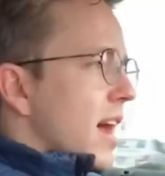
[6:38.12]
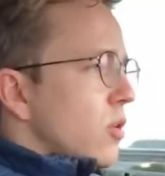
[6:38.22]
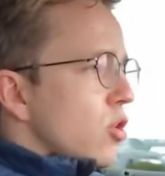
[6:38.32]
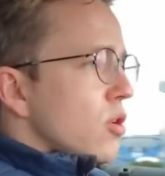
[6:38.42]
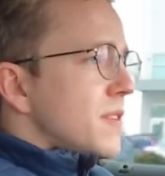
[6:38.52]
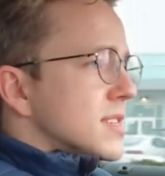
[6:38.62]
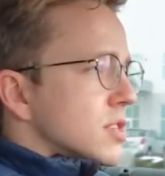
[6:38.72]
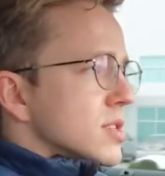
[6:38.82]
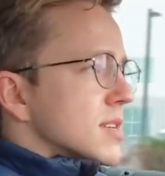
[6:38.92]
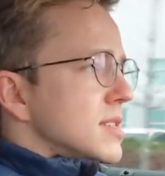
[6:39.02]
I don't know if it's
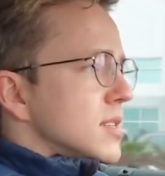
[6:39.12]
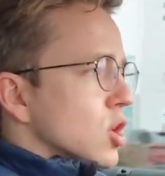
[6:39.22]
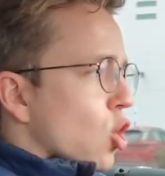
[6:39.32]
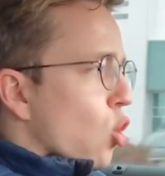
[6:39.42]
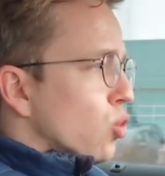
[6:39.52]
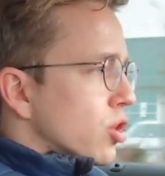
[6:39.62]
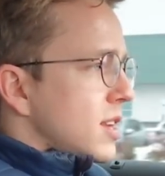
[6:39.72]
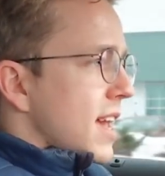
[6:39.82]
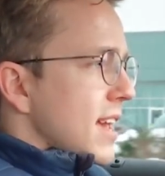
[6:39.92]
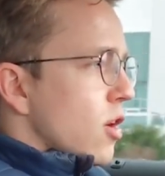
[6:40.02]
just because it's a colder
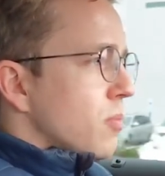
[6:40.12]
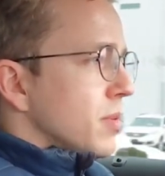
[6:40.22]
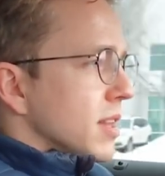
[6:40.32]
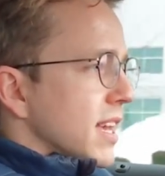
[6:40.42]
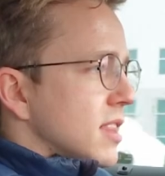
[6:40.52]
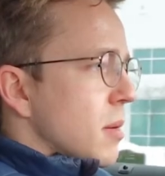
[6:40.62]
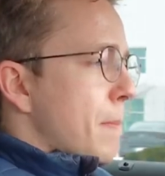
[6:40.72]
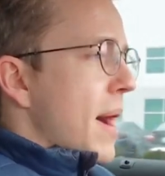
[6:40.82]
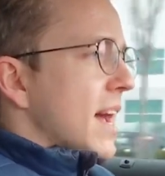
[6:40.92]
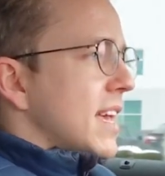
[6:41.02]
day out, but like the
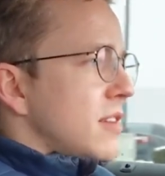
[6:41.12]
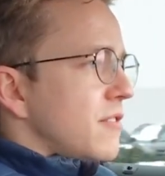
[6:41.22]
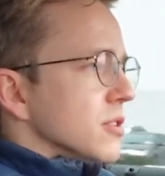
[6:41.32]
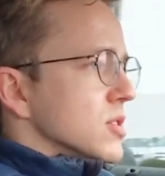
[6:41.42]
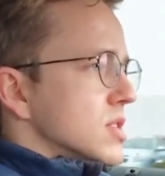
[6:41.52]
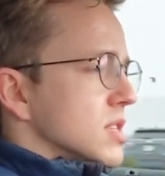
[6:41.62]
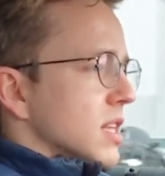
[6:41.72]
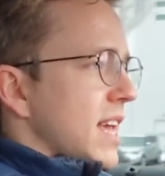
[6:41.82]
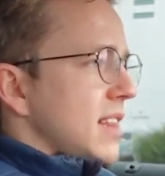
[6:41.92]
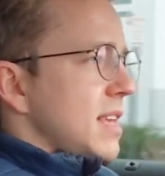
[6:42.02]
back end feels
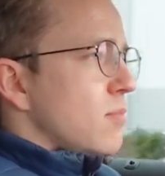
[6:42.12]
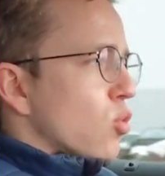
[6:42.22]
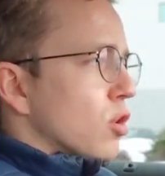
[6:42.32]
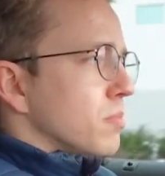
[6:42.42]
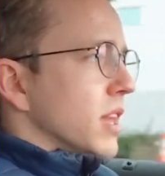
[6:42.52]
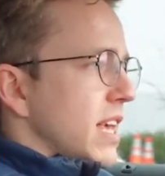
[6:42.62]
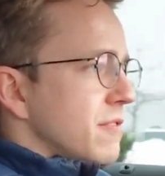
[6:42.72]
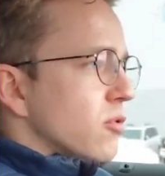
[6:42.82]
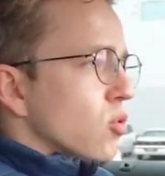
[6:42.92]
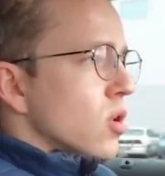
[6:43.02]
slightly more
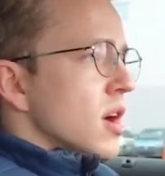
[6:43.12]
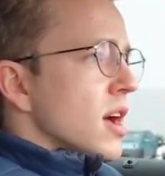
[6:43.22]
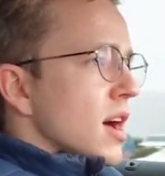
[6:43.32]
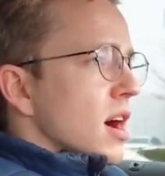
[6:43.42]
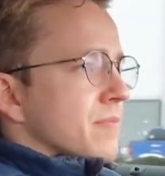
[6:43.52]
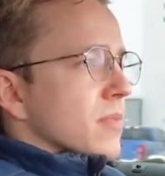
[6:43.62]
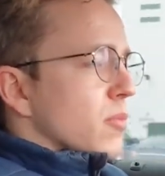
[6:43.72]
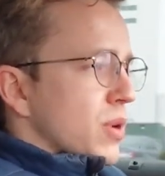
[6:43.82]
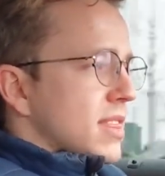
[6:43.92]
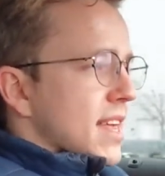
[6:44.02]
playful
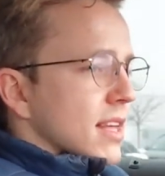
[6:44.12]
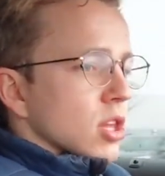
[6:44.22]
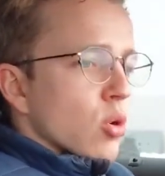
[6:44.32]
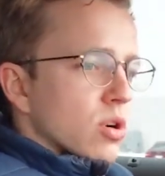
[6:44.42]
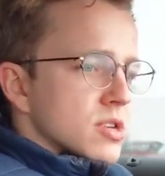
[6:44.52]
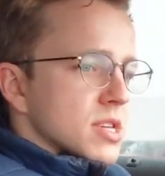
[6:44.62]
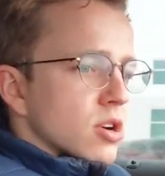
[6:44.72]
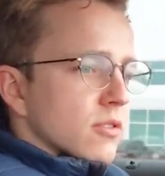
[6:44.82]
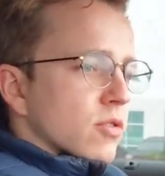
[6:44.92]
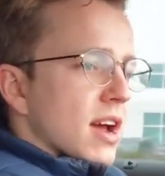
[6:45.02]
with that lower
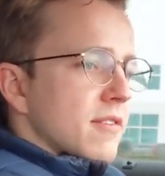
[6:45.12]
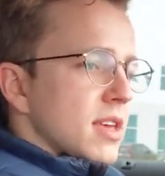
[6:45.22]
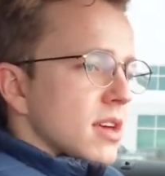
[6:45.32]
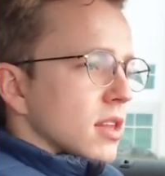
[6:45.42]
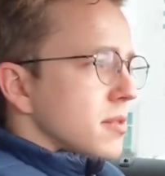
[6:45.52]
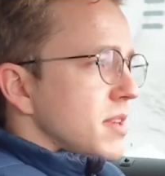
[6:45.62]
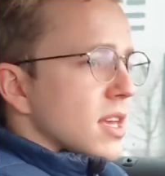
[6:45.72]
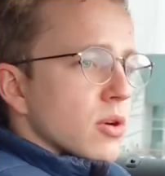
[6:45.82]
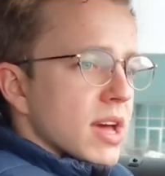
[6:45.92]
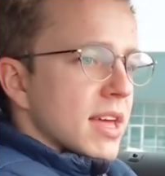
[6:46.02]
center of gravity. Let me
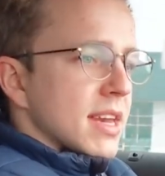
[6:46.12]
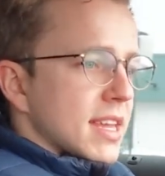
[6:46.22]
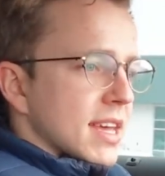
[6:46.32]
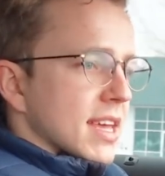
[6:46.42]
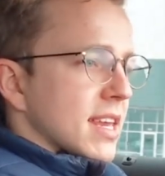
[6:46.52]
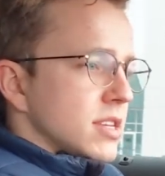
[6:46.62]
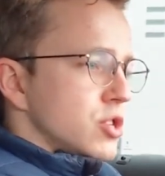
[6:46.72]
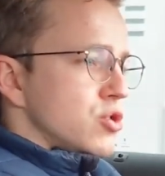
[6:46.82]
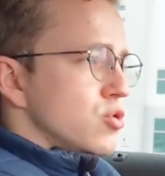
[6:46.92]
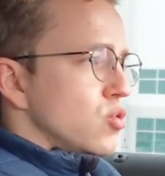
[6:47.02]
go ahead and kick it
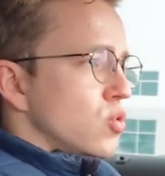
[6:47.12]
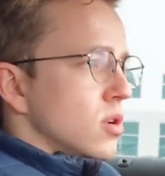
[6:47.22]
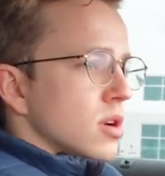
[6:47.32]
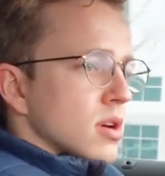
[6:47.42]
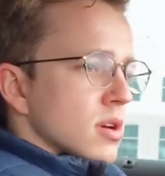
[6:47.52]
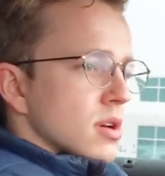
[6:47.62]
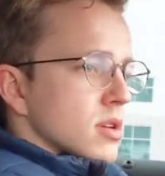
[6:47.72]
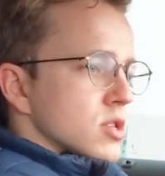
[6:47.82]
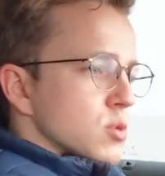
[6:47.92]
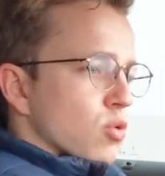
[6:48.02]
into
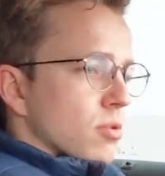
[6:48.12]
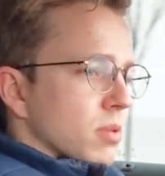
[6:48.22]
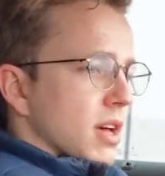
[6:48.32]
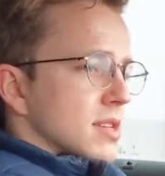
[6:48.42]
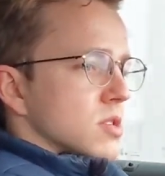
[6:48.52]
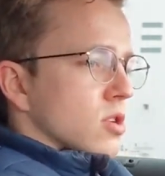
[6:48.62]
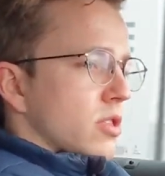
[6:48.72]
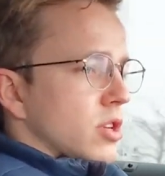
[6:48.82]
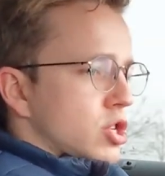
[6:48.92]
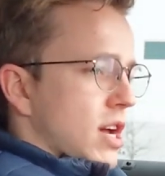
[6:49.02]
Sport Plus
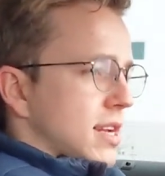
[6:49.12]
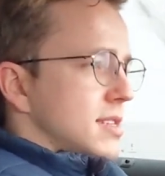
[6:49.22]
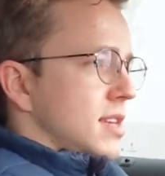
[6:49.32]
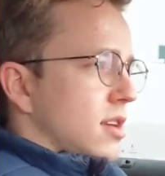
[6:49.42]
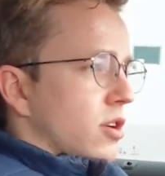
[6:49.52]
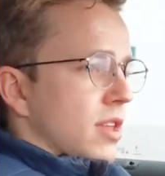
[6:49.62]
on the chassis and on